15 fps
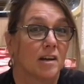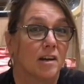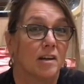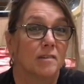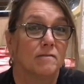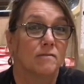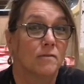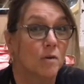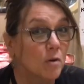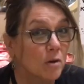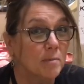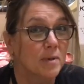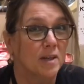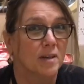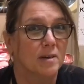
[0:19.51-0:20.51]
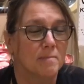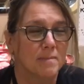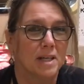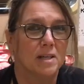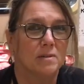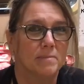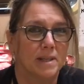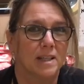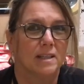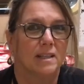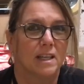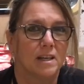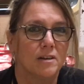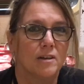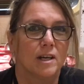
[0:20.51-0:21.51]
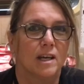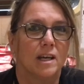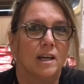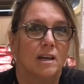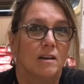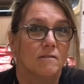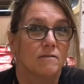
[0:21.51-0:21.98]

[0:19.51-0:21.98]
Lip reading: our former mailman, Larry,